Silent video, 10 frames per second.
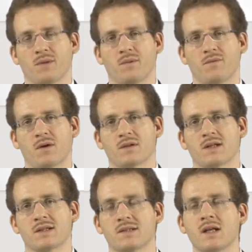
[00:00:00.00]
Without
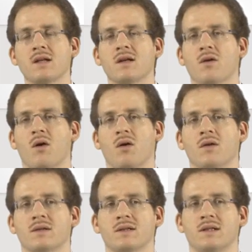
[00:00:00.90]
understanding
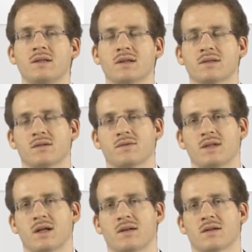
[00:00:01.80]
all the details of
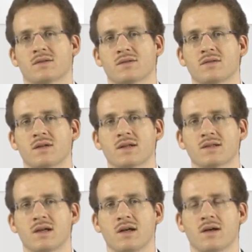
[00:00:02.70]
the Erlang
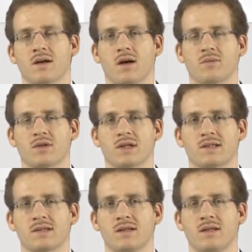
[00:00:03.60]
syntax, you
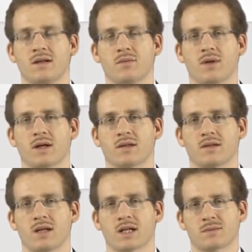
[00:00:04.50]
can see here by
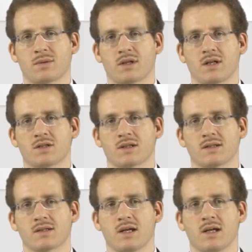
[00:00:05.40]
the
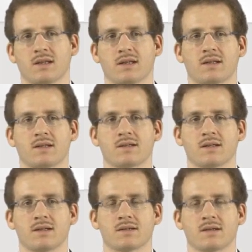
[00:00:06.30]
explanations that this
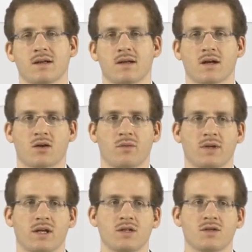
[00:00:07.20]
is a
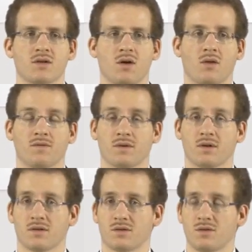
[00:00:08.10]
combination of
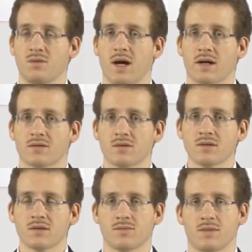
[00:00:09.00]
two
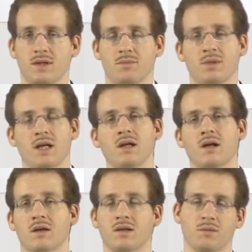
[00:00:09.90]
actors, the
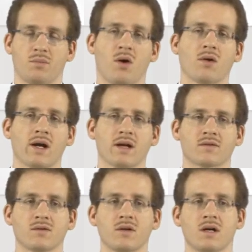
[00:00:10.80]
ping and the pong
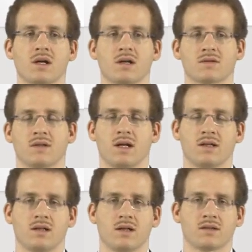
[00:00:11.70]
actor. So the
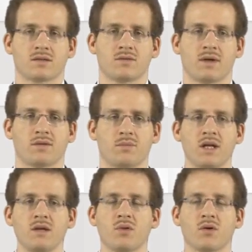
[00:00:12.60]
idea is to have a
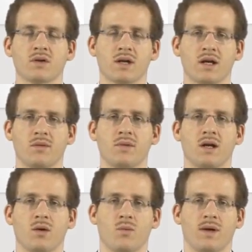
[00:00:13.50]
ping pong game
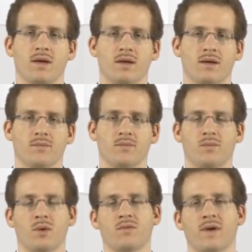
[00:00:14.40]
where both